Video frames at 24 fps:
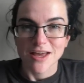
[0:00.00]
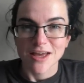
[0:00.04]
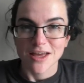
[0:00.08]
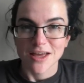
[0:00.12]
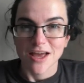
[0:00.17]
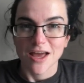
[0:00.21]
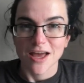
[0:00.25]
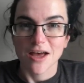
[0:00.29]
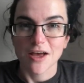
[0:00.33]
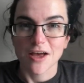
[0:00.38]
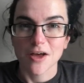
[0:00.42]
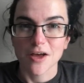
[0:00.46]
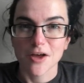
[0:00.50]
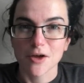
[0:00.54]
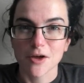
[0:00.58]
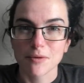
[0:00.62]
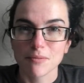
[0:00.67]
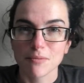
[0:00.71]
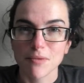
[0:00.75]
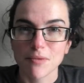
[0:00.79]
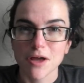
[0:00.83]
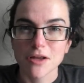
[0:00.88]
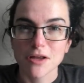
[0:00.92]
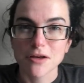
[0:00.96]

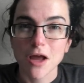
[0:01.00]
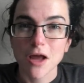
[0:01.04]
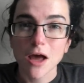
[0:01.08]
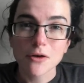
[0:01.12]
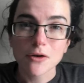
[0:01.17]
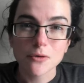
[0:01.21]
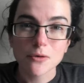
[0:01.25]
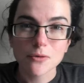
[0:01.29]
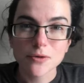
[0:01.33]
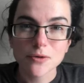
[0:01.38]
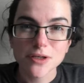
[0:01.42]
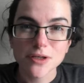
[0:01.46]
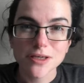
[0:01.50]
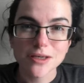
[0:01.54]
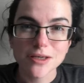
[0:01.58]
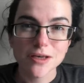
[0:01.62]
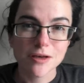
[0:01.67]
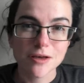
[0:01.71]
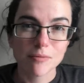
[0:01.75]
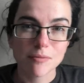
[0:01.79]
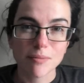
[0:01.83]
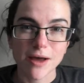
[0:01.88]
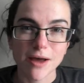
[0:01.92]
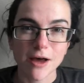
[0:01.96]
Not only
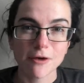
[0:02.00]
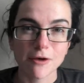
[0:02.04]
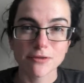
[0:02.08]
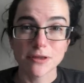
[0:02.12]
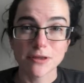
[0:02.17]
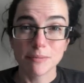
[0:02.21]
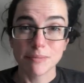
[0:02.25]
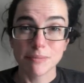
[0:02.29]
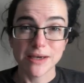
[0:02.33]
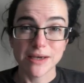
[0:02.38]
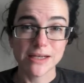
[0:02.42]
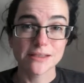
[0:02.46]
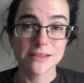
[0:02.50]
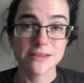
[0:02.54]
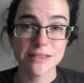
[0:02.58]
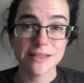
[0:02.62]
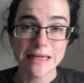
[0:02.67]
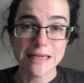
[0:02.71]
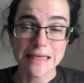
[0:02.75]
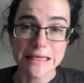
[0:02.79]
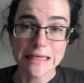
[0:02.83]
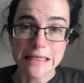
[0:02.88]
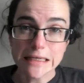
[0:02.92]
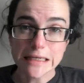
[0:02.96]
about the basic
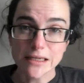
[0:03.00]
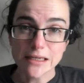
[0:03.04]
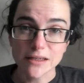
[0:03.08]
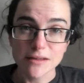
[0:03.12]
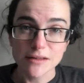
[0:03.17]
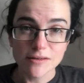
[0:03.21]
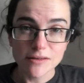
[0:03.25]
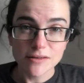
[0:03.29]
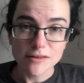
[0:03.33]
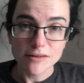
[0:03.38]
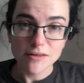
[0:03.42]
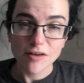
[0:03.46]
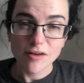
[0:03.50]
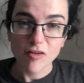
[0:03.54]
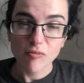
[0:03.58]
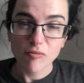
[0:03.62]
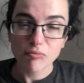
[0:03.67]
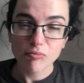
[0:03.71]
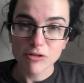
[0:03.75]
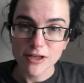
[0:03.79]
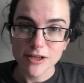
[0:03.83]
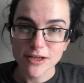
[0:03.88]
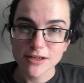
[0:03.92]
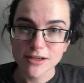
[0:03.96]
needs of
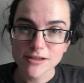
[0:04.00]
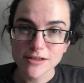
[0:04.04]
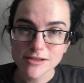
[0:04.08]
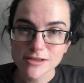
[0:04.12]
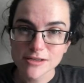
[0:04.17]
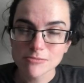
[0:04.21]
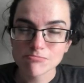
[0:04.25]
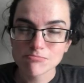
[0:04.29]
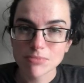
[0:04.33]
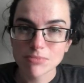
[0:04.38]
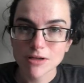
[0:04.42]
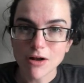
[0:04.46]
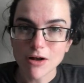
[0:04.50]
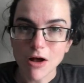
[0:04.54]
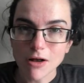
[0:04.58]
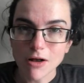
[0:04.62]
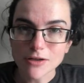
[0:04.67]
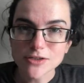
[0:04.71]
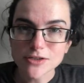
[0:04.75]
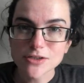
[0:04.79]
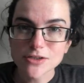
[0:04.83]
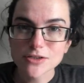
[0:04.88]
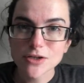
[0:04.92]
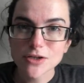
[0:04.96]
plants, but
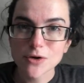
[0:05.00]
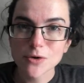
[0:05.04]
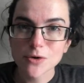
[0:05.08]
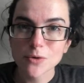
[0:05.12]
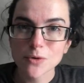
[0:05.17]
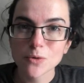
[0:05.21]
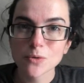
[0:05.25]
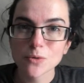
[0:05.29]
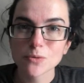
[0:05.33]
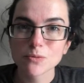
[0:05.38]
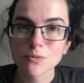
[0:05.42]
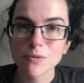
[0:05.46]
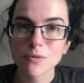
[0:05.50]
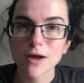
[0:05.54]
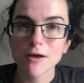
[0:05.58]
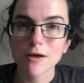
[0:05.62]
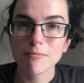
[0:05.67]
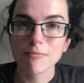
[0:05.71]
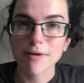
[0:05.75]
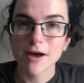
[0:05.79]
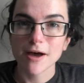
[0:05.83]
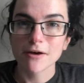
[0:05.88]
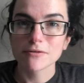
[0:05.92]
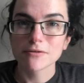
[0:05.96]
also
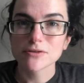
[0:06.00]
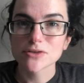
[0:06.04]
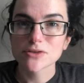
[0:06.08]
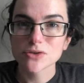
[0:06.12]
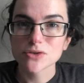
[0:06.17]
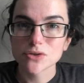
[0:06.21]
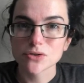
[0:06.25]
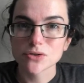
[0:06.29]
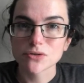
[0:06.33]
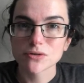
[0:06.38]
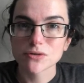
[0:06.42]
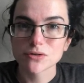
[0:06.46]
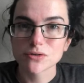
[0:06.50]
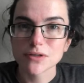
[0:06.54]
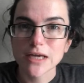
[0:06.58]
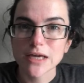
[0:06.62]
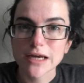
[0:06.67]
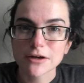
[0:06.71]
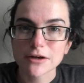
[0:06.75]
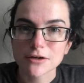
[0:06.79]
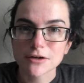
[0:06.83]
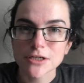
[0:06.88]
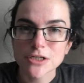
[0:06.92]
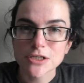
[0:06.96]
about certain
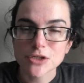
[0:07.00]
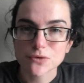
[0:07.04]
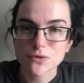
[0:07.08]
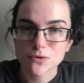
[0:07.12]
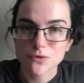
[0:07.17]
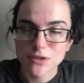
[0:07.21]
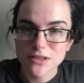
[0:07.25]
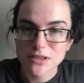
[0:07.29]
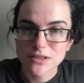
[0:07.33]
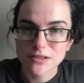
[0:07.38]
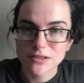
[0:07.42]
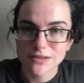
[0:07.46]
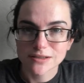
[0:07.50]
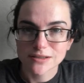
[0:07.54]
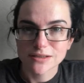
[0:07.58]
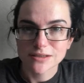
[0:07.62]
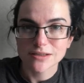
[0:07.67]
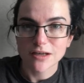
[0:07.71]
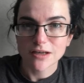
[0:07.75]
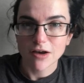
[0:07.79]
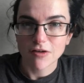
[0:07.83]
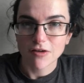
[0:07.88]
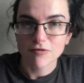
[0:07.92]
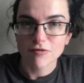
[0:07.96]
characteristics
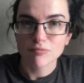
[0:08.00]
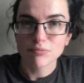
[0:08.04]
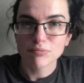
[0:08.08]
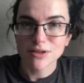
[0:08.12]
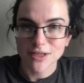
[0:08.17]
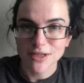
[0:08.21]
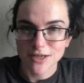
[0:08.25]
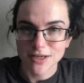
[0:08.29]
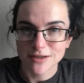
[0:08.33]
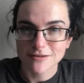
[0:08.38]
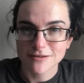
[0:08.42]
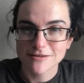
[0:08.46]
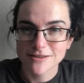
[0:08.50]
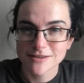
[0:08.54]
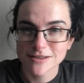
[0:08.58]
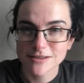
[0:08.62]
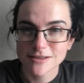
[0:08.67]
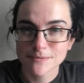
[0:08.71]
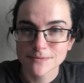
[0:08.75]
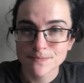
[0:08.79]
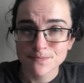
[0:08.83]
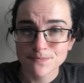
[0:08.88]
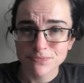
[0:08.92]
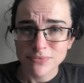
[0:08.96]
of plants.
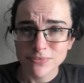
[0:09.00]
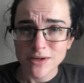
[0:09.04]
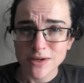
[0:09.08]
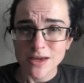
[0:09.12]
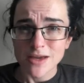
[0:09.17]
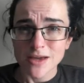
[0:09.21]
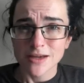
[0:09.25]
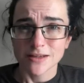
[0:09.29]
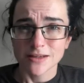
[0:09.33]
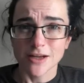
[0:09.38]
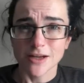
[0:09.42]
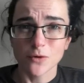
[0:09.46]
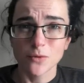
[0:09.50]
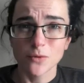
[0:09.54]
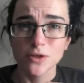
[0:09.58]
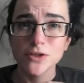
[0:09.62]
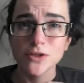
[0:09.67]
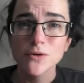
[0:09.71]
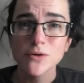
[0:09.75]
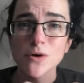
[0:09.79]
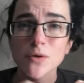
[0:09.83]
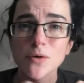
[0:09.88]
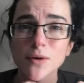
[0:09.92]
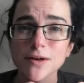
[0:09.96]
Now when
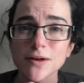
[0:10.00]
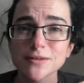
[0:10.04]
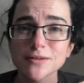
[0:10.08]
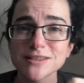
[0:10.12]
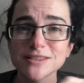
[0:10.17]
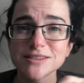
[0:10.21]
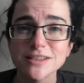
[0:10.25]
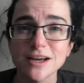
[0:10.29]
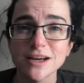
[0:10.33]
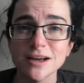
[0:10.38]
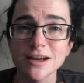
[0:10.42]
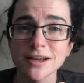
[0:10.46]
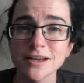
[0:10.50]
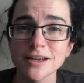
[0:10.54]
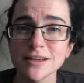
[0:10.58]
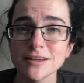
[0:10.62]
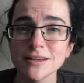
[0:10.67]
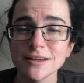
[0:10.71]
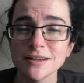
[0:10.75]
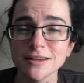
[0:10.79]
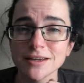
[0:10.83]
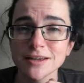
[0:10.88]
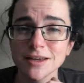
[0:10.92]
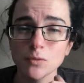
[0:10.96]
you go
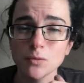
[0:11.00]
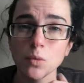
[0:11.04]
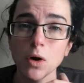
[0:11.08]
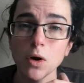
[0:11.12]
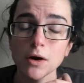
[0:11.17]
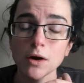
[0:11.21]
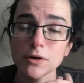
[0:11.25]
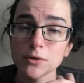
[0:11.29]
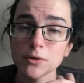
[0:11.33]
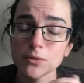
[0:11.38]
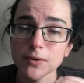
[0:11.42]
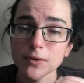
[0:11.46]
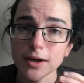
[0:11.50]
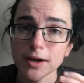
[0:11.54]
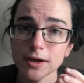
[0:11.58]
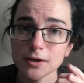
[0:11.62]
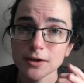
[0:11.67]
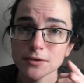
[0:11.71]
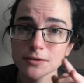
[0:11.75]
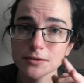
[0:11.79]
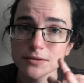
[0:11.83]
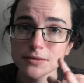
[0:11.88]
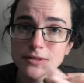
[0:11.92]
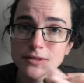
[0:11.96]
outside and walk
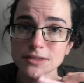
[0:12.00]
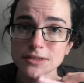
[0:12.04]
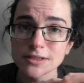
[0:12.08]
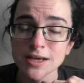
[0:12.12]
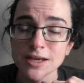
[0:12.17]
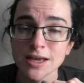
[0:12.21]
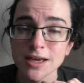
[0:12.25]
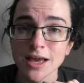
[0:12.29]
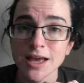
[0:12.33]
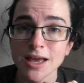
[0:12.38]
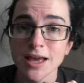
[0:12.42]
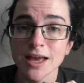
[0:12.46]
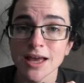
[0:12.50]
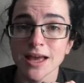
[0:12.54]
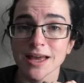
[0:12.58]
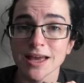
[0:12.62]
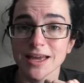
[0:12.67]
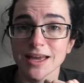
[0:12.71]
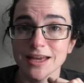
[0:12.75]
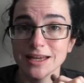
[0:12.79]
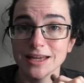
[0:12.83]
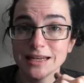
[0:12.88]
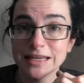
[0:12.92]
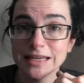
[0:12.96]
around
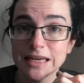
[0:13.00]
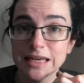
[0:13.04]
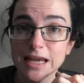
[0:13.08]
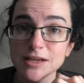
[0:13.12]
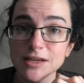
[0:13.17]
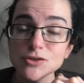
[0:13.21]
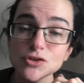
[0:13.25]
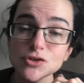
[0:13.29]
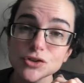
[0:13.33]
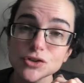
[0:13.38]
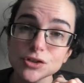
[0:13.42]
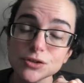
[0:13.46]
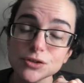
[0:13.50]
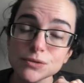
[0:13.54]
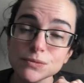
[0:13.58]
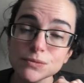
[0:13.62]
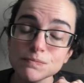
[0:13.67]
in nature,